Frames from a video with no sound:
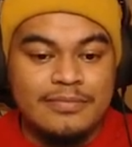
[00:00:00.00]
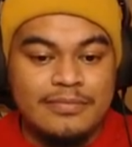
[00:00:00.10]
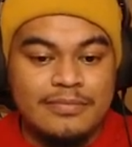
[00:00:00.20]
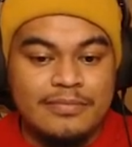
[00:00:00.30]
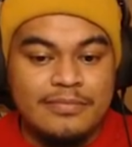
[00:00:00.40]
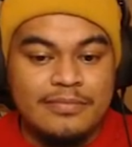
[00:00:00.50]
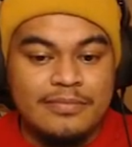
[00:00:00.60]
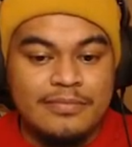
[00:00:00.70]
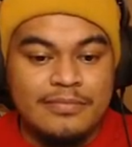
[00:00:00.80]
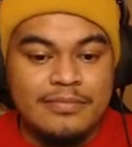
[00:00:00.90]

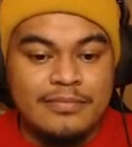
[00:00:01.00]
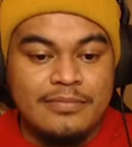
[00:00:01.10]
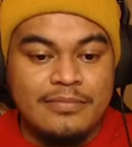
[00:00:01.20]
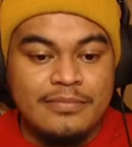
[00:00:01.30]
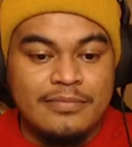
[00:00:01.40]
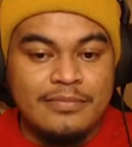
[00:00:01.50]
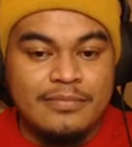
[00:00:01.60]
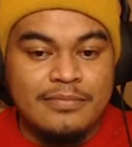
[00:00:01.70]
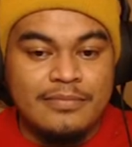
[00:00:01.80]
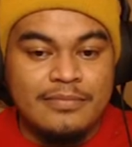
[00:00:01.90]

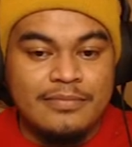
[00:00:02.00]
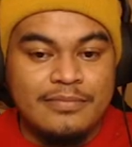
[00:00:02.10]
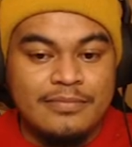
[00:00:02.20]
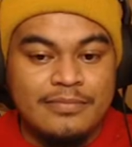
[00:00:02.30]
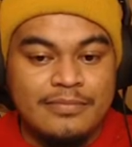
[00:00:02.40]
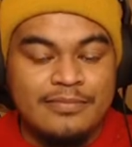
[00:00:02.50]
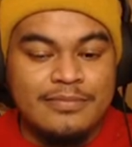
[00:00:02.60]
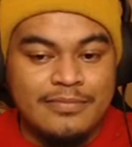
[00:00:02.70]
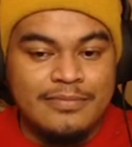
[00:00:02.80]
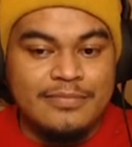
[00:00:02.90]

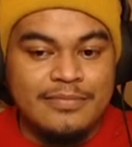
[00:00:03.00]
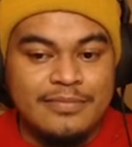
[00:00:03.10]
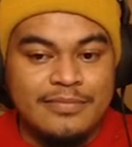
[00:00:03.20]
This person isn't speaking.